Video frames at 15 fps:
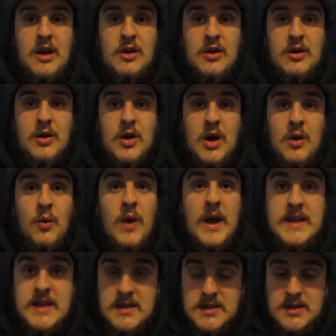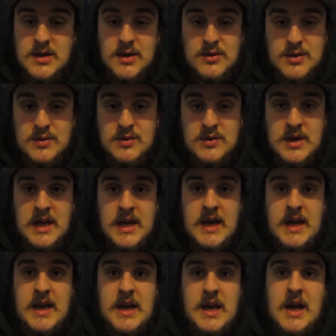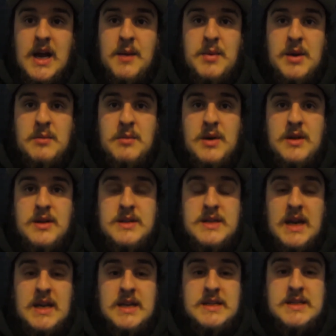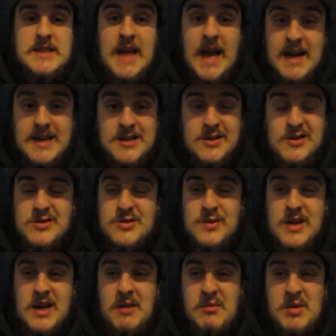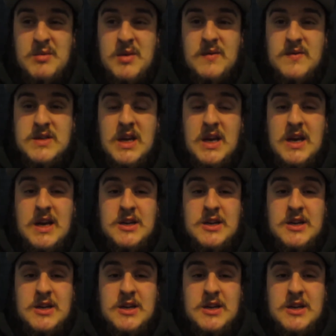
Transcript: I've got a wedding to go to in a couple of months and a stag to go to in a couple of months, so